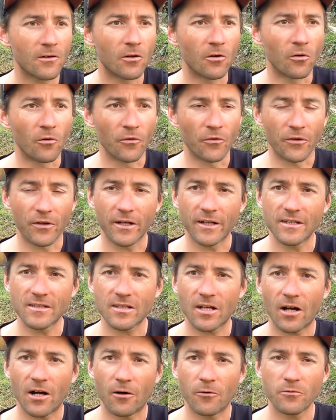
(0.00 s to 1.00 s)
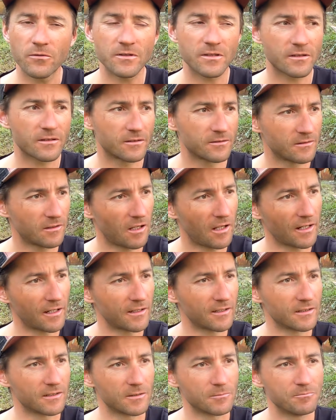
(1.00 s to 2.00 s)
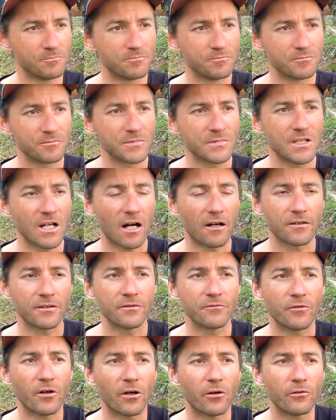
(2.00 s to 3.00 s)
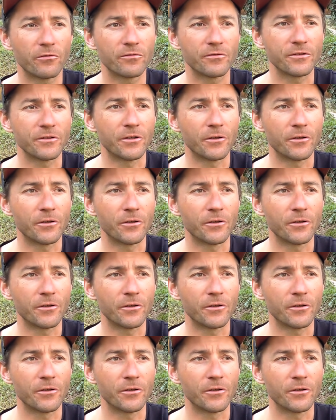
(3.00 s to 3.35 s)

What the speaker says: on his house, like a garden valve,